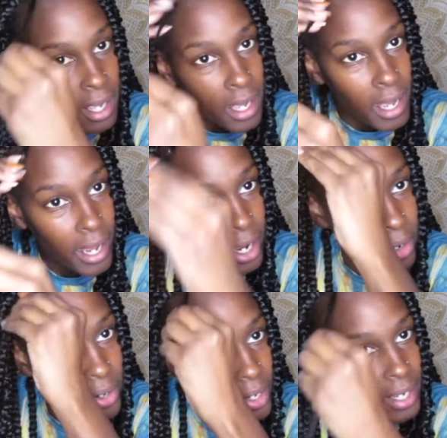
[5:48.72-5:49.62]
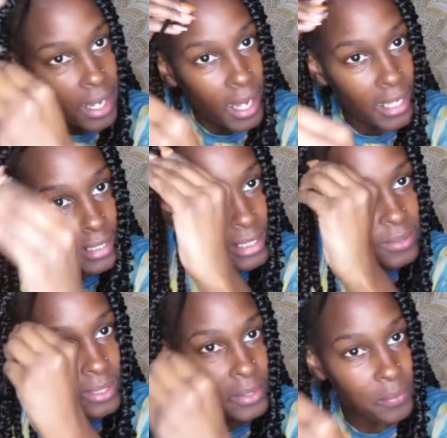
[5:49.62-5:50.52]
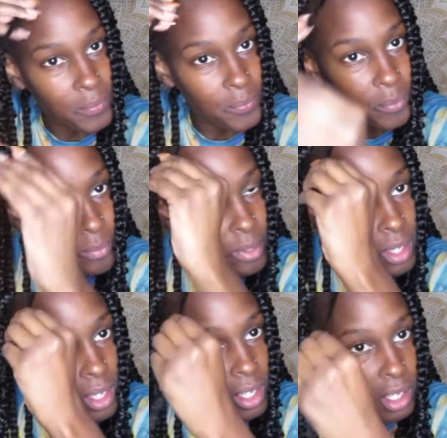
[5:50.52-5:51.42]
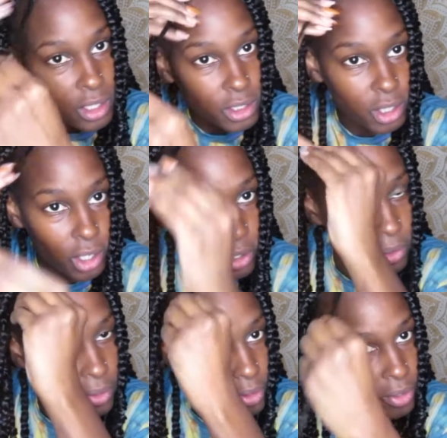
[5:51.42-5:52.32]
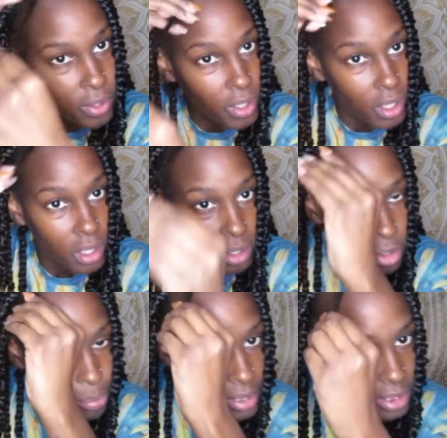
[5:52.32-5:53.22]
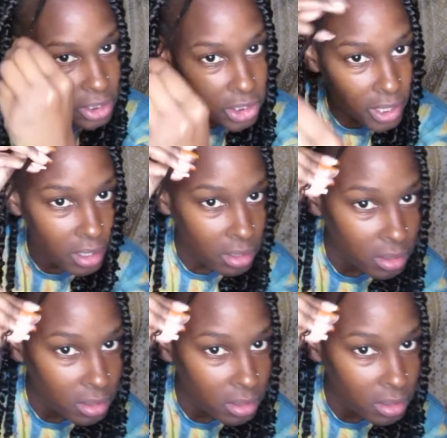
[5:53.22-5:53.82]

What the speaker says: how I do it. So you put the gel